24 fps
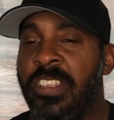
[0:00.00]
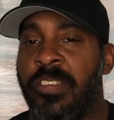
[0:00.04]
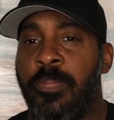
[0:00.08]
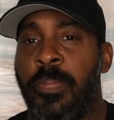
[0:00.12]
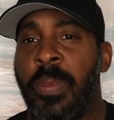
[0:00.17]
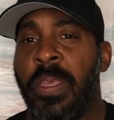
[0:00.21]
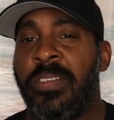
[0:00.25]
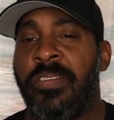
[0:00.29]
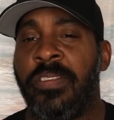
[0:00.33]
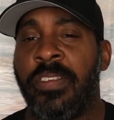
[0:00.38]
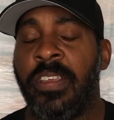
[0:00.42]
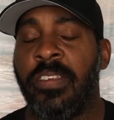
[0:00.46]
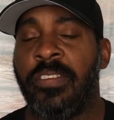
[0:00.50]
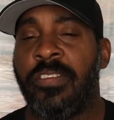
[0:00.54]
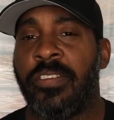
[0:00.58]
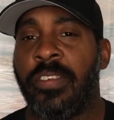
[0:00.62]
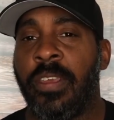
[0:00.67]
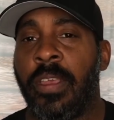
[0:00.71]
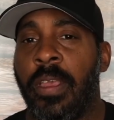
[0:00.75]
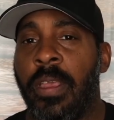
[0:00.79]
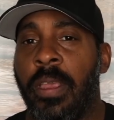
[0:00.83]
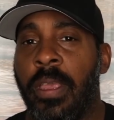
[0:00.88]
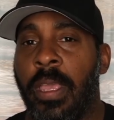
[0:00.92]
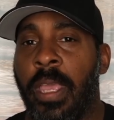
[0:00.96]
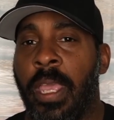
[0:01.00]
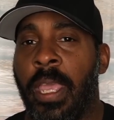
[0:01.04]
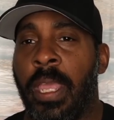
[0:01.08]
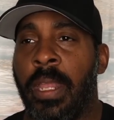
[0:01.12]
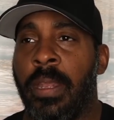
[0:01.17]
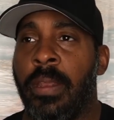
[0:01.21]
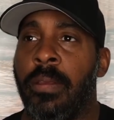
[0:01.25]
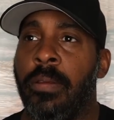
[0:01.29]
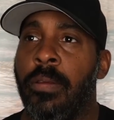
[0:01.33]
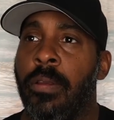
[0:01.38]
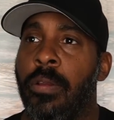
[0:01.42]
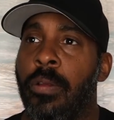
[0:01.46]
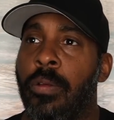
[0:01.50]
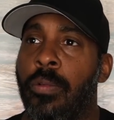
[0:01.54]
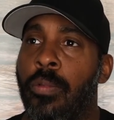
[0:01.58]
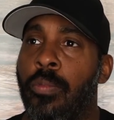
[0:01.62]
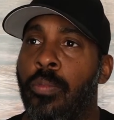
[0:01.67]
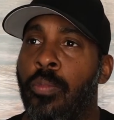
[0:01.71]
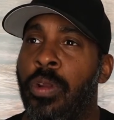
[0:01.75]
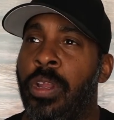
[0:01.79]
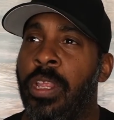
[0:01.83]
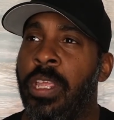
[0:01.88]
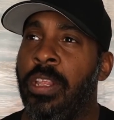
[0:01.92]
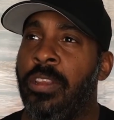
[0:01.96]
business. And
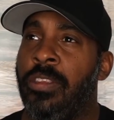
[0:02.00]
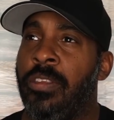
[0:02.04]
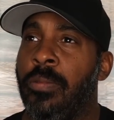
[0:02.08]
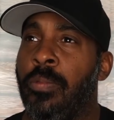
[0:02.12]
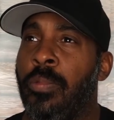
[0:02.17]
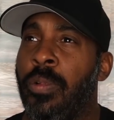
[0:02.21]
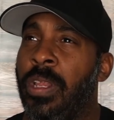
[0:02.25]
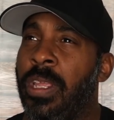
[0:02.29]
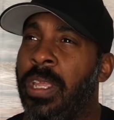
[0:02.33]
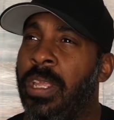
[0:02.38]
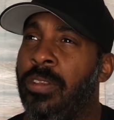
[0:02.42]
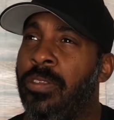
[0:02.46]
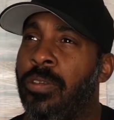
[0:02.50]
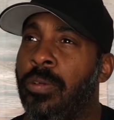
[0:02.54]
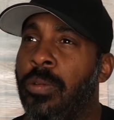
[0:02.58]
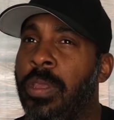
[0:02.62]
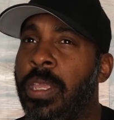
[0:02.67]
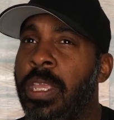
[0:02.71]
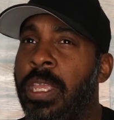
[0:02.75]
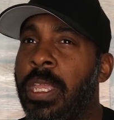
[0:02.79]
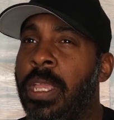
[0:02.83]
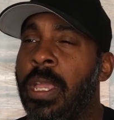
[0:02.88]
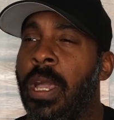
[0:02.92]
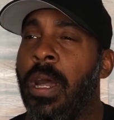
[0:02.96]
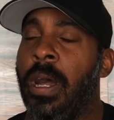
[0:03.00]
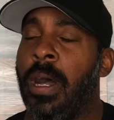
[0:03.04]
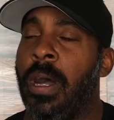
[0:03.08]
what did he do? He